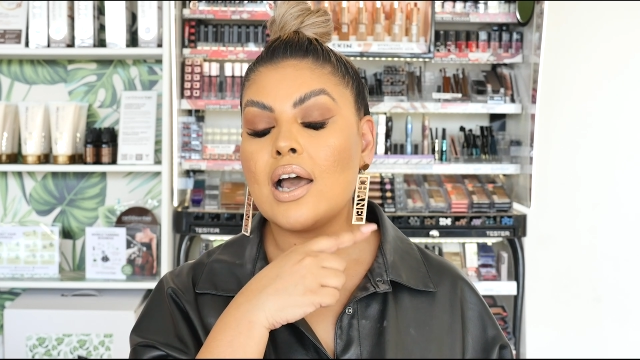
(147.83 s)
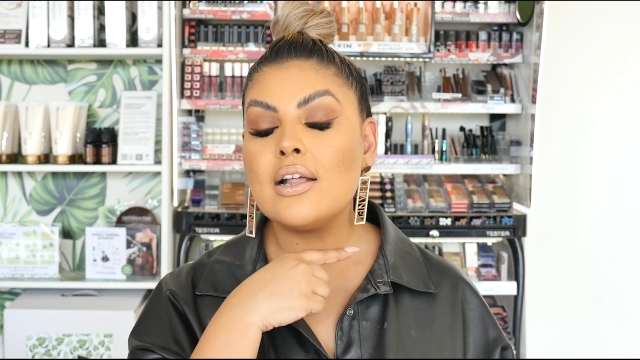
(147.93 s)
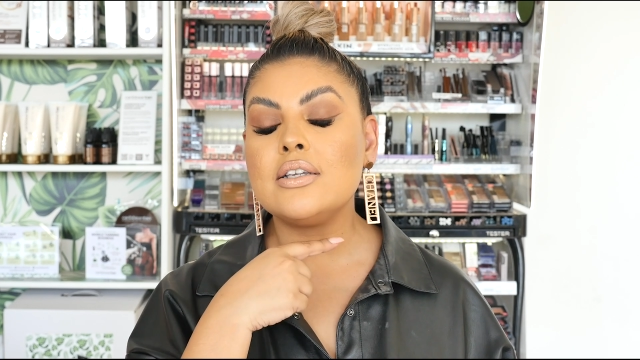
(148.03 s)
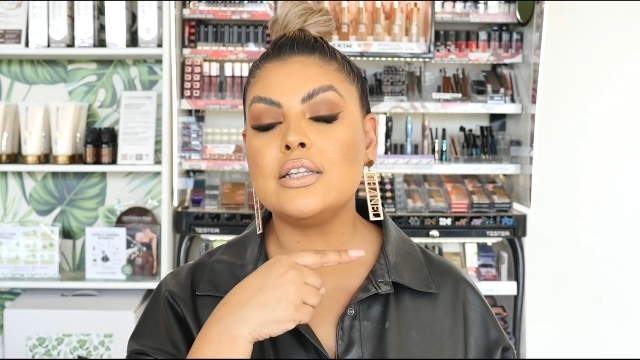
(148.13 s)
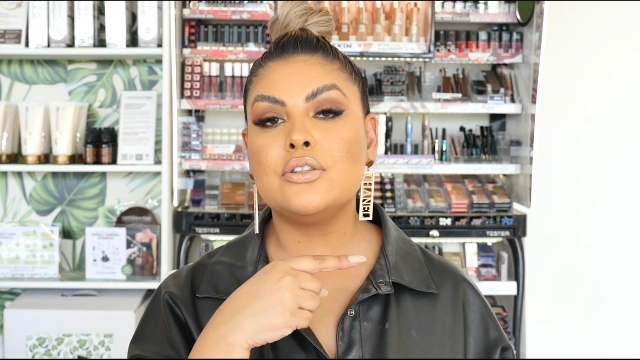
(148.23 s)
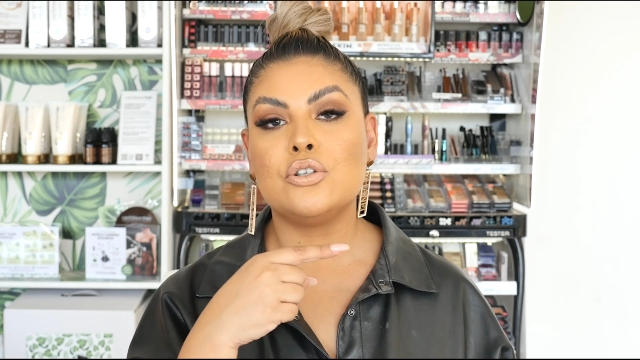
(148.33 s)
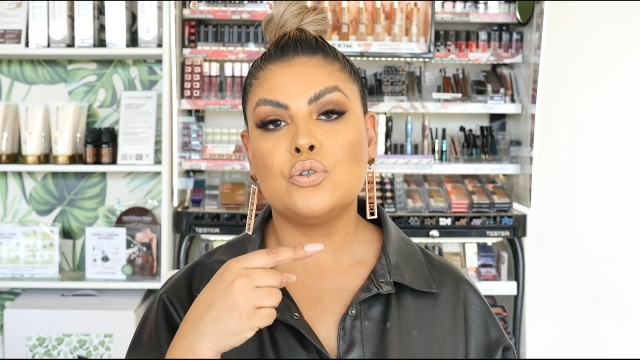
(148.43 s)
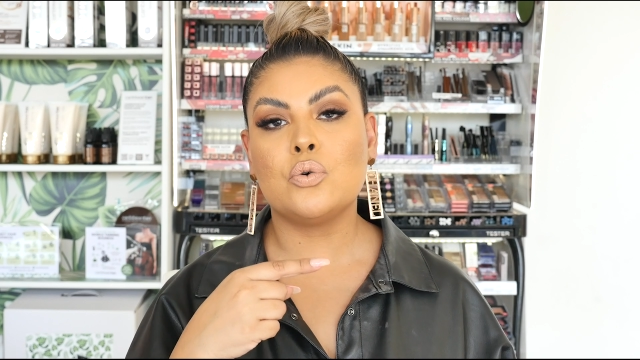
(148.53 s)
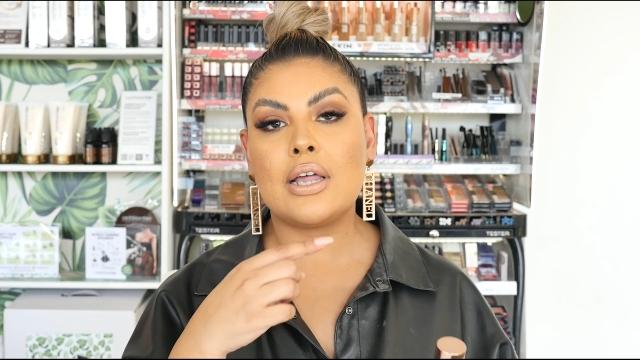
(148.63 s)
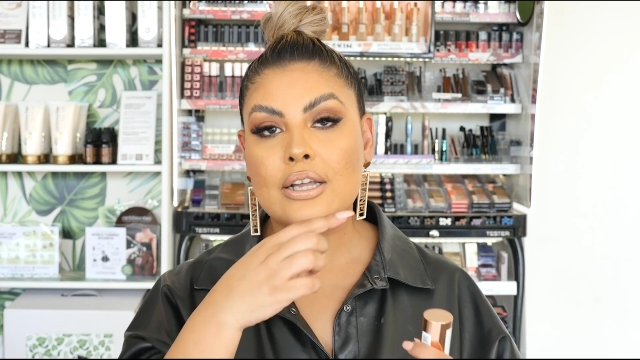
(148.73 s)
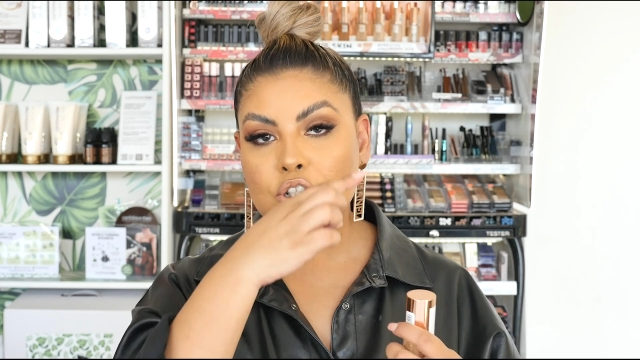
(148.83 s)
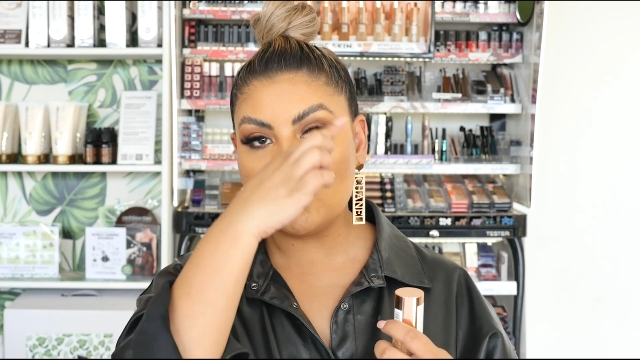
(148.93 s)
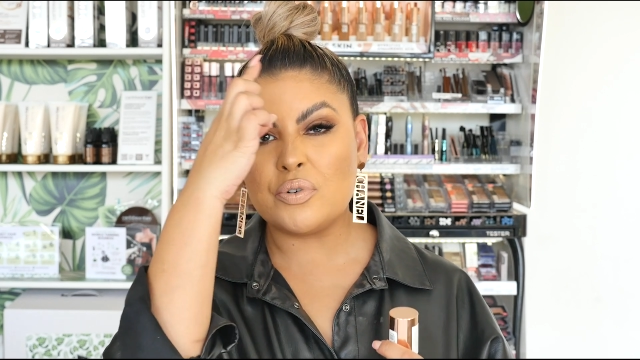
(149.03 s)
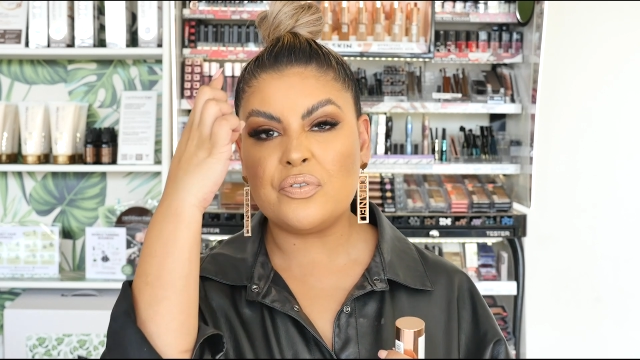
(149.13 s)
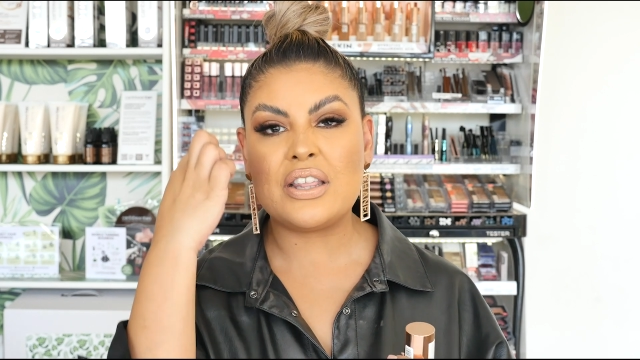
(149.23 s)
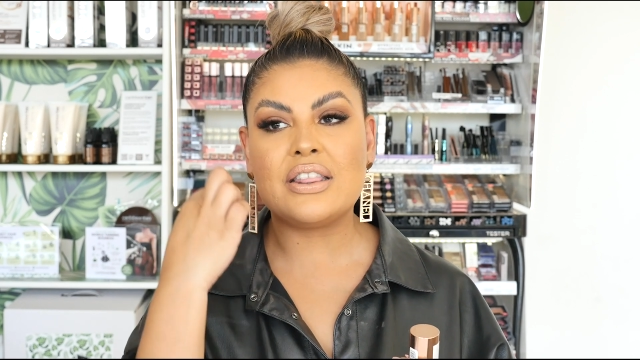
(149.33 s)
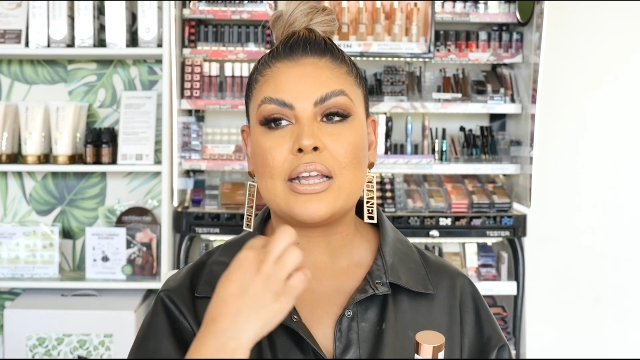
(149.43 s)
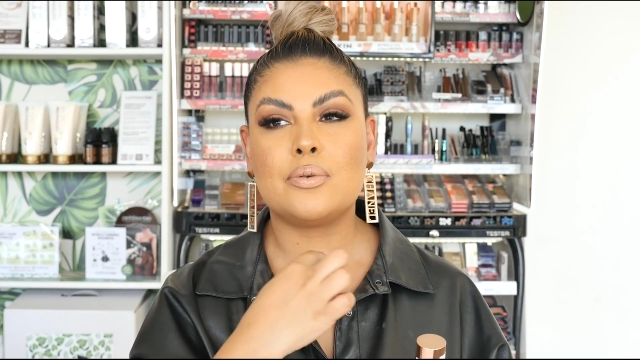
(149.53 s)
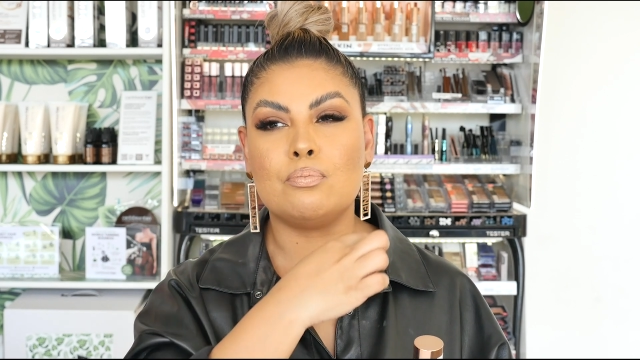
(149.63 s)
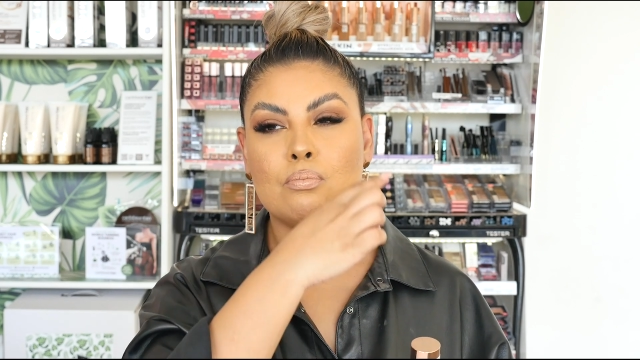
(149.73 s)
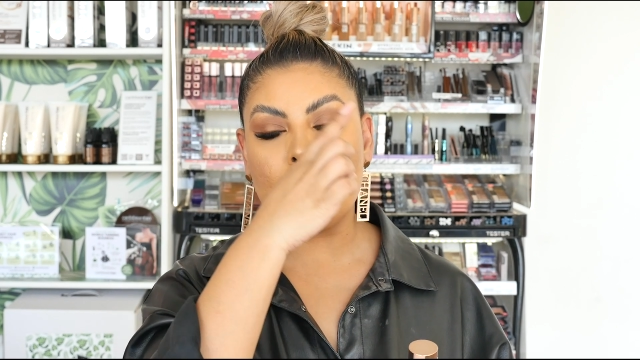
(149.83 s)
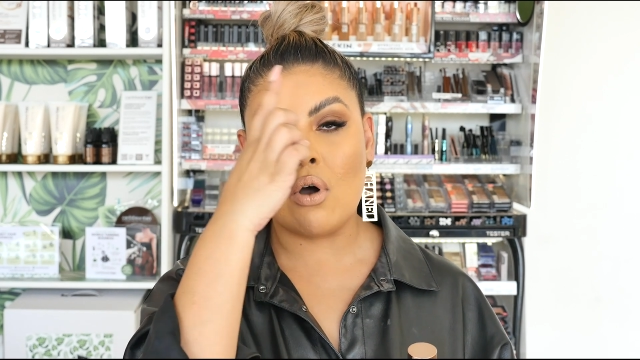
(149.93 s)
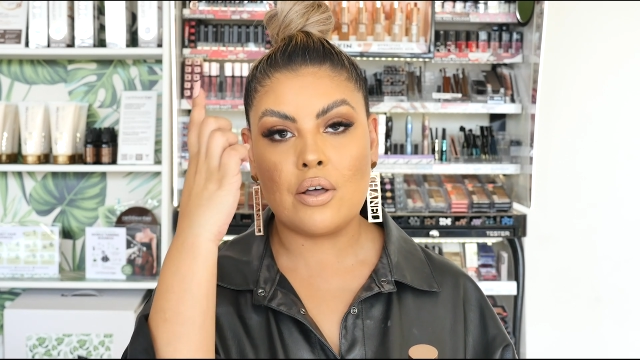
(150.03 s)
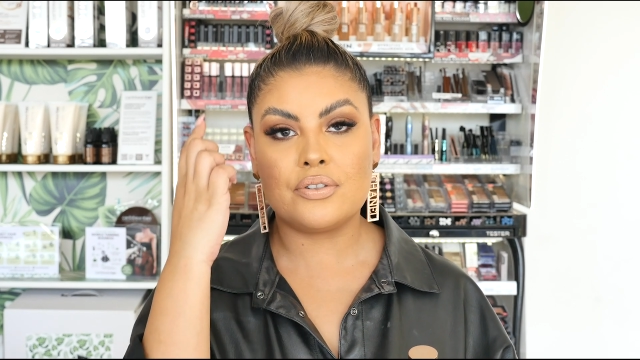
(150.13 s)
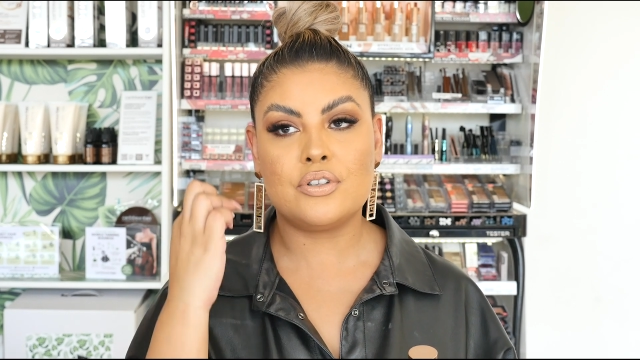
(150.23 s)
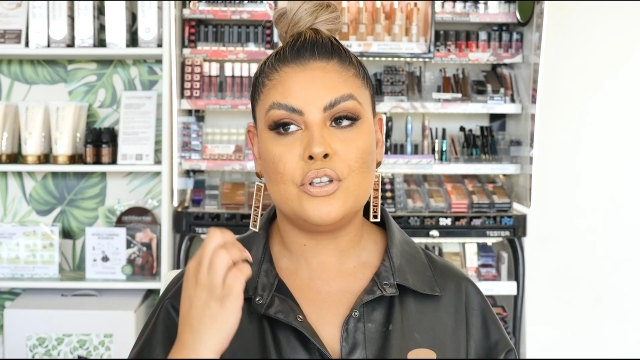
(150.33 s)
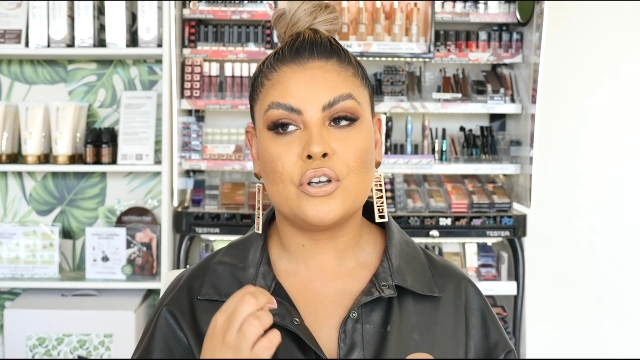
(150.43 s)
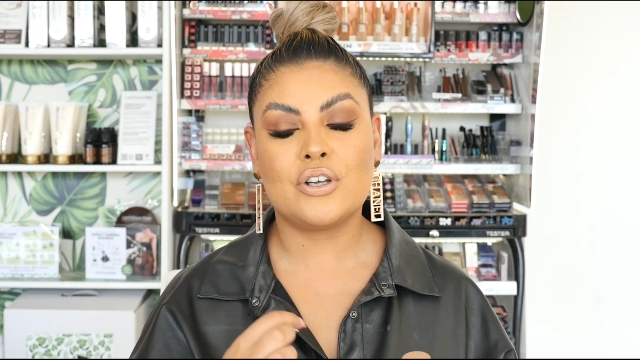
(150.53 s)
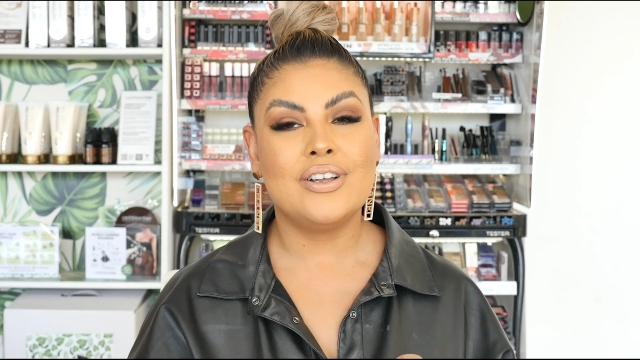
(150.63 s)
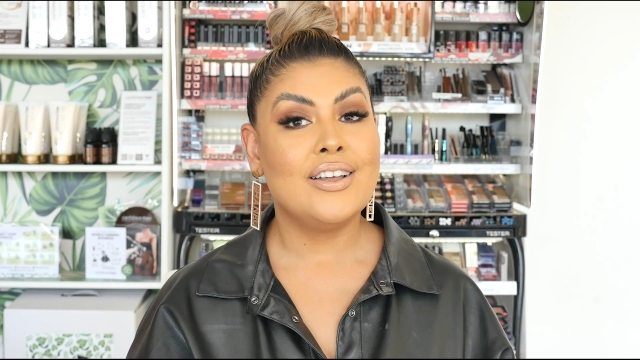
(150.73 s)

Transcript: underneath the jawline to prevent that masked look,